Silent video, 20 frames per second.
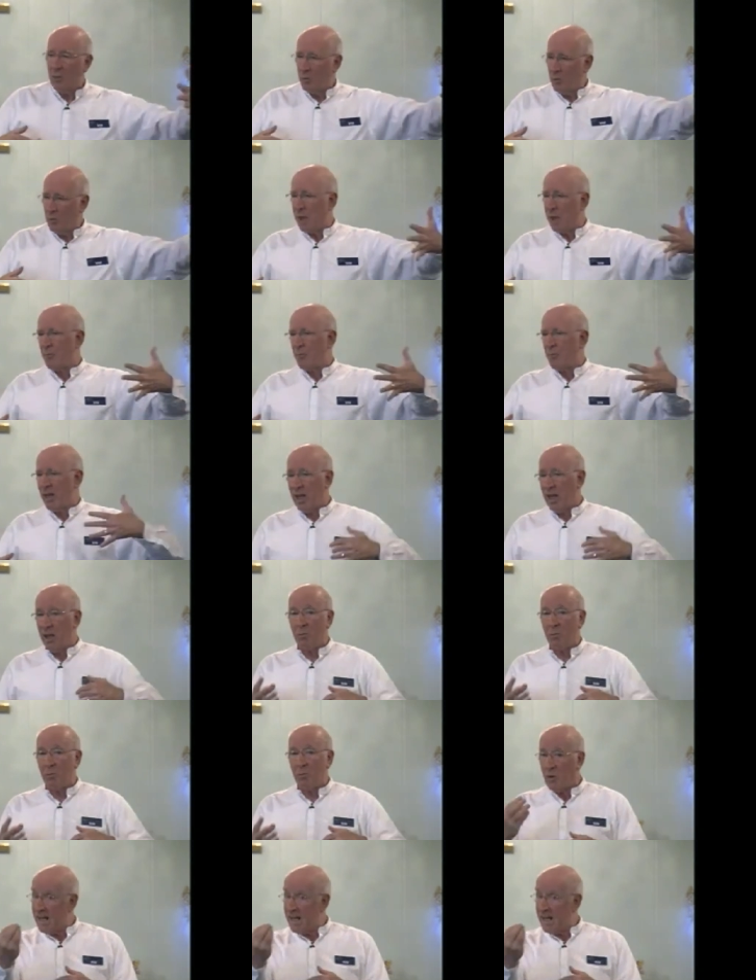what I bring
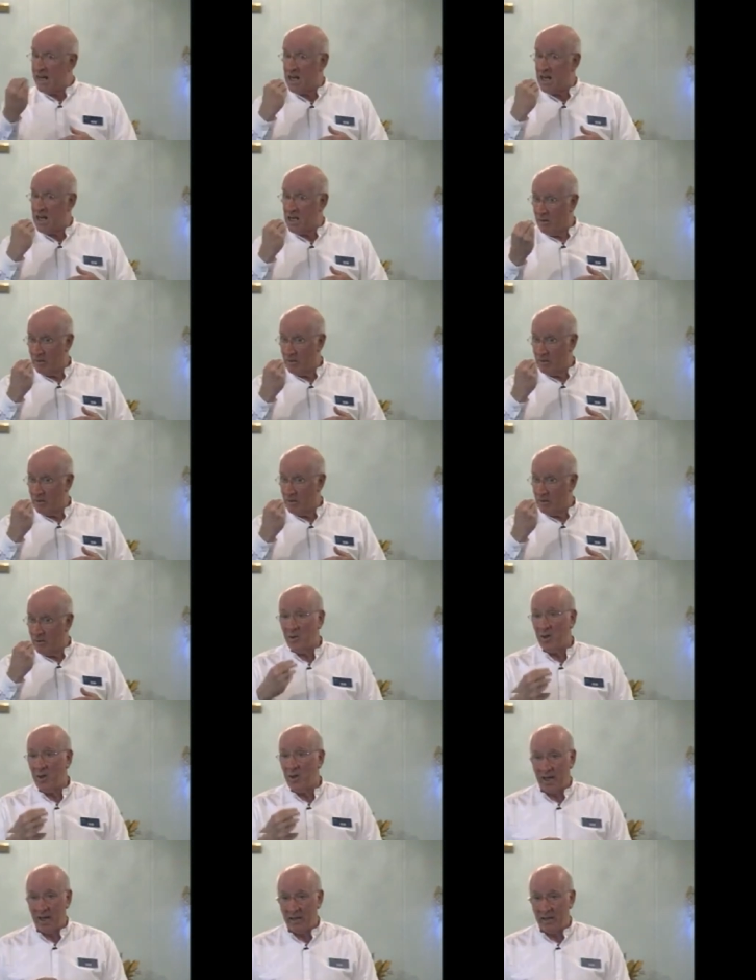in, what I eat, the food
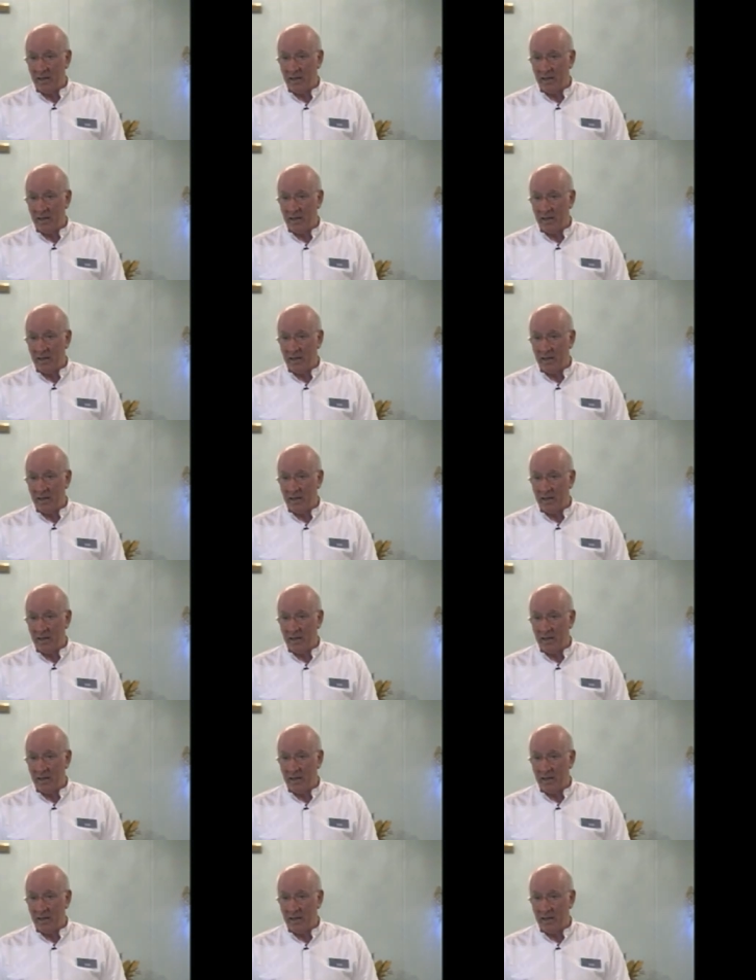I eat.